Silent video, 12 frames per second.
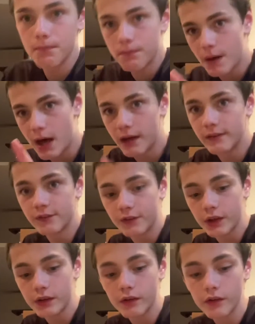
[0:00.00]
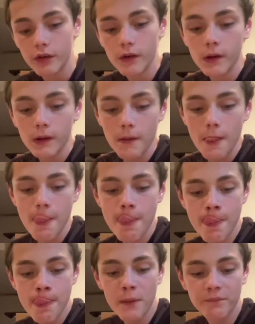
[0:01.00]
bad friend,
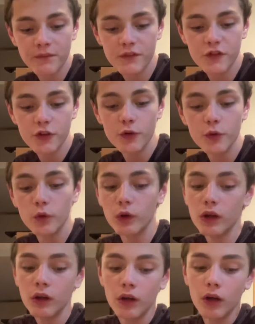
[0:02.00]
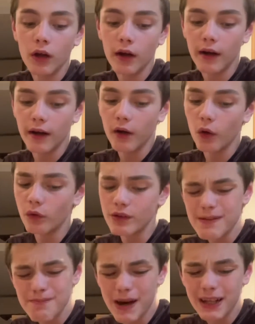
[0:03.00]
two uh,
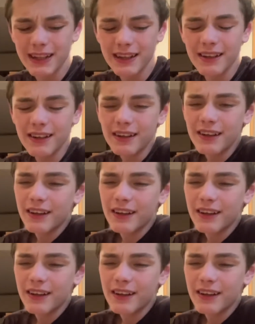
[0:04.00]
only money,